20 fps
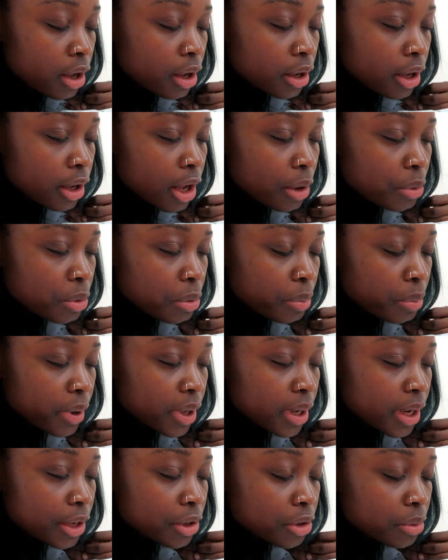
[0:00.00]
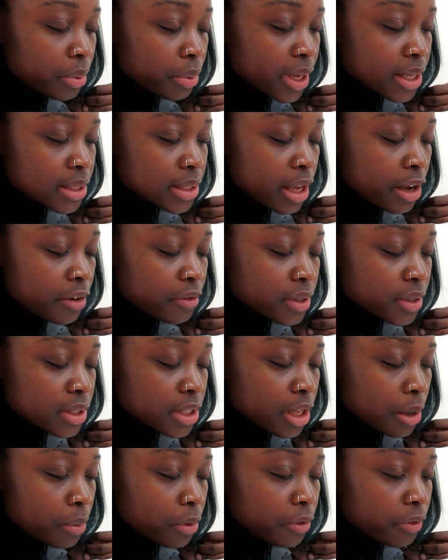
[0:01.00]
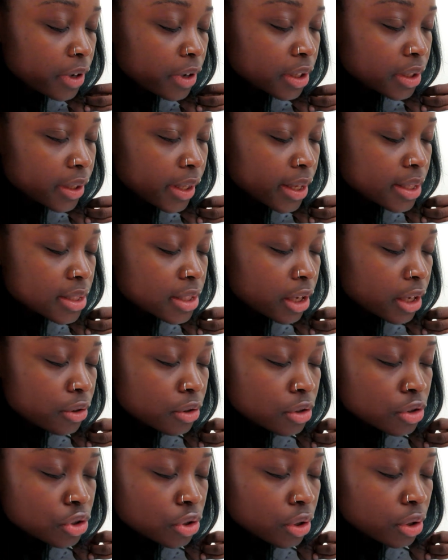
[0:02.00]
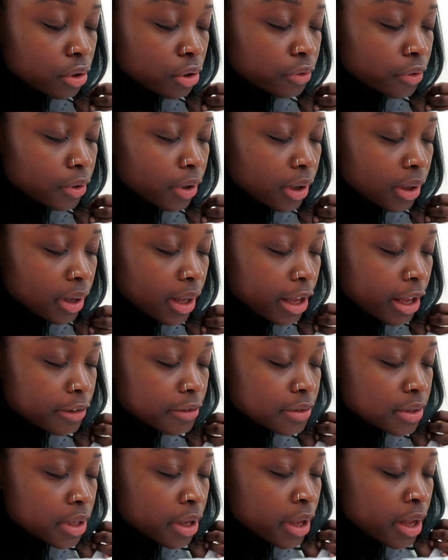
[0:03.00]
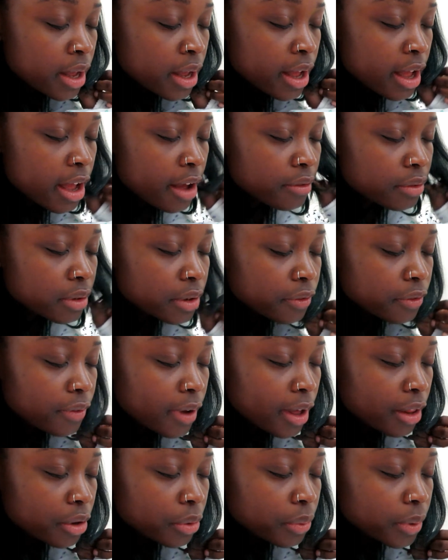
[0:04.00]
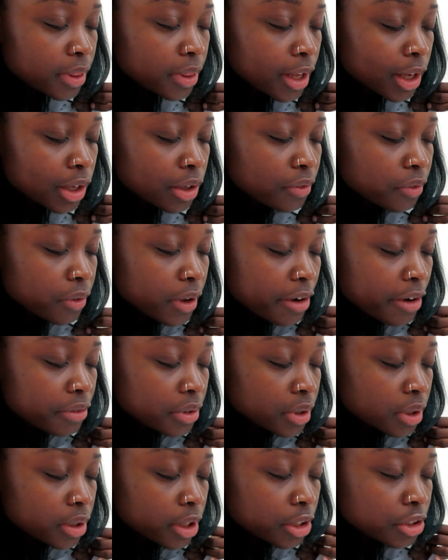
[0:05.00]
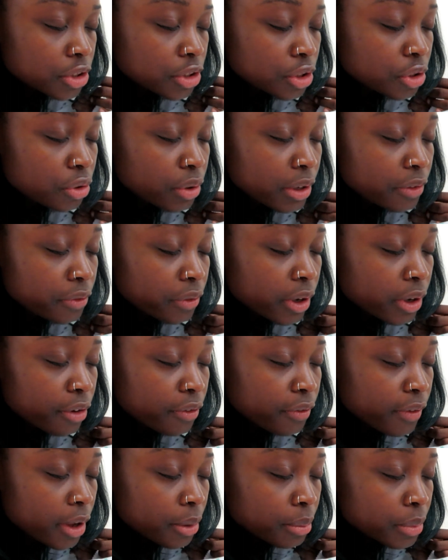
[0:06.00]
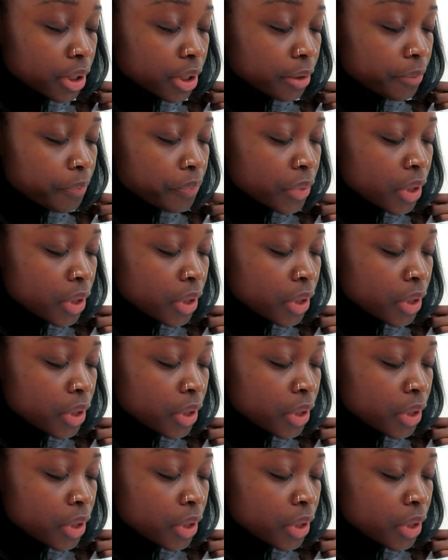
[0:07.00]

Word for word: God, we pray that you bless every step of our day and take control over our lives. Heavenly Father, we thank you for everything that you're doing for our family.